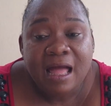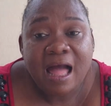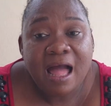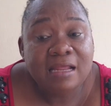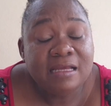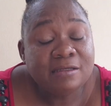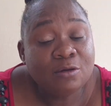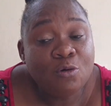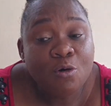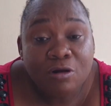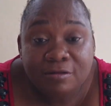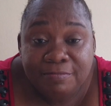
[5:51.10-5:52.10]
And it
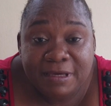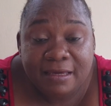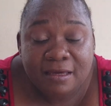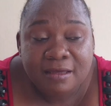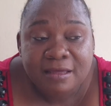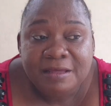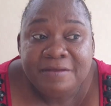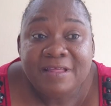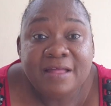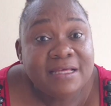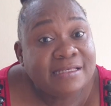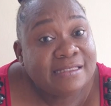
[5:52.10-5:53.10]
could be
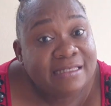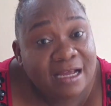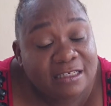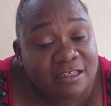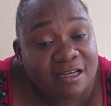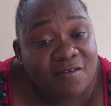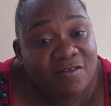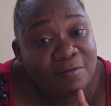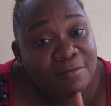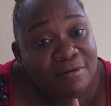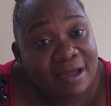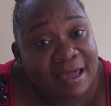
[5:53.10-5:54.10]
that the section of the
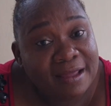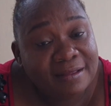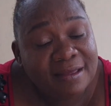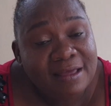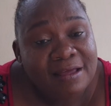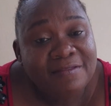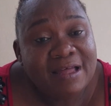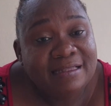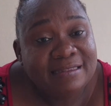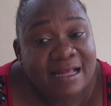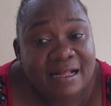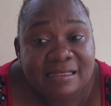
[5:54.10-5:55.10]
brain
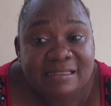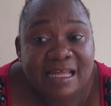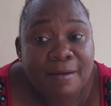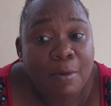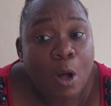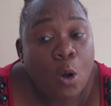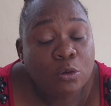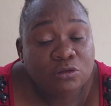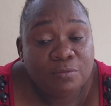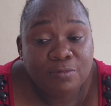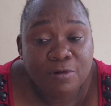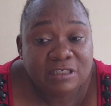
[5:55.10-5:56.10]
that tells them how
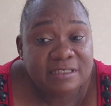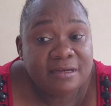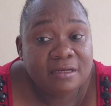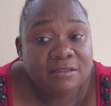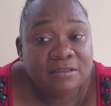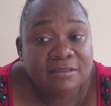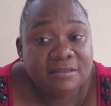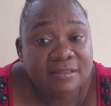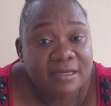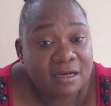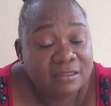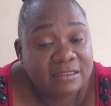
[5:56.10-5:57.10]
to brush
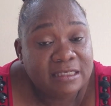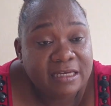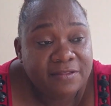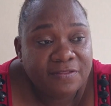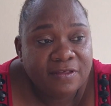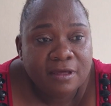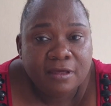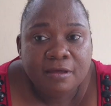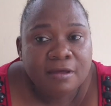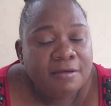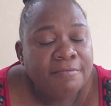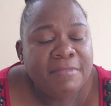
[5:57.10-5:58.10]
their teeth
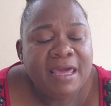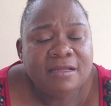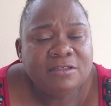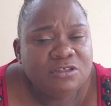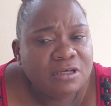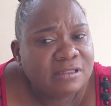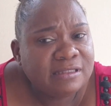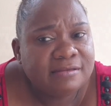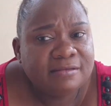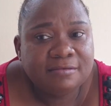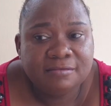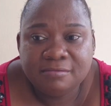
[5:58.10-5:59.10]
may just
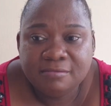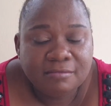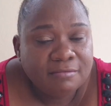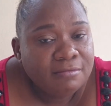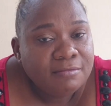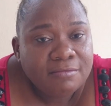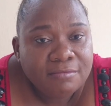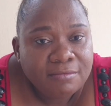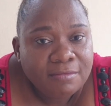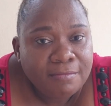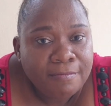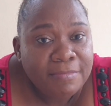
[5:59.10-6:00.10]

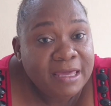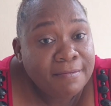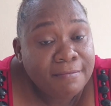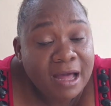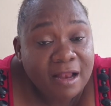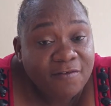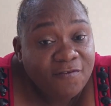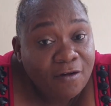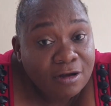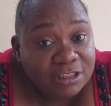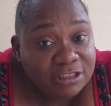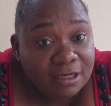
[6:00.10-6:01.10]
be
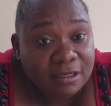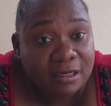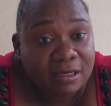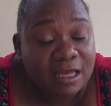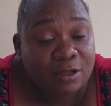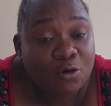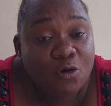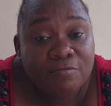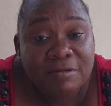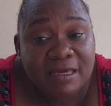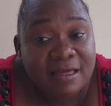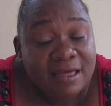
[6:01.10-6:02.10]
malfunctioning. It could
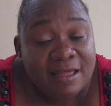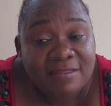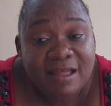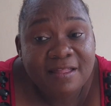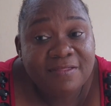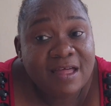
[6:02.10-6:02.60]
be that